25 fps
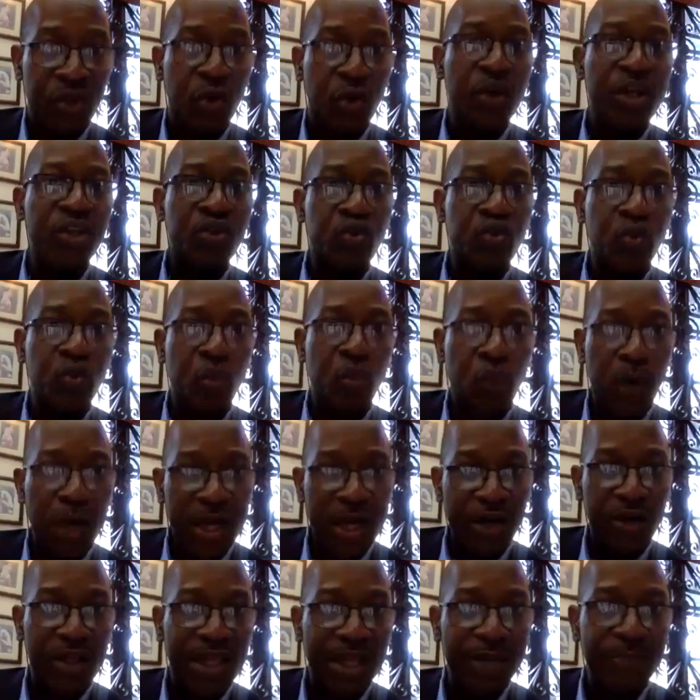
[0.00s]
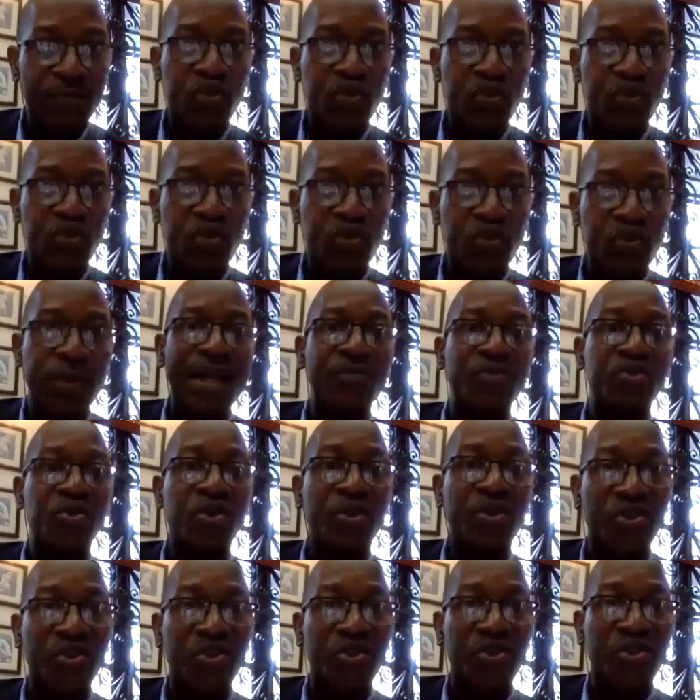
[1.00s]
So we need to work on them to
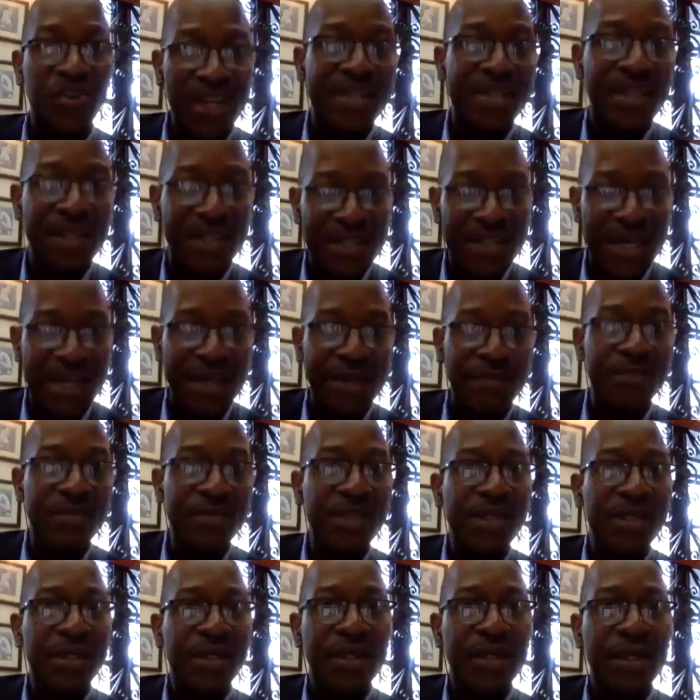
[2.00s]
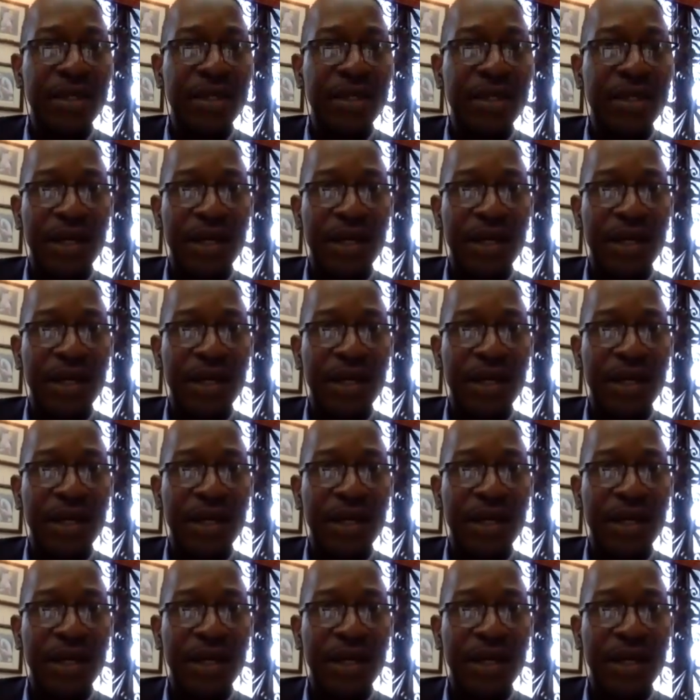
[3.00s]
make them to create the time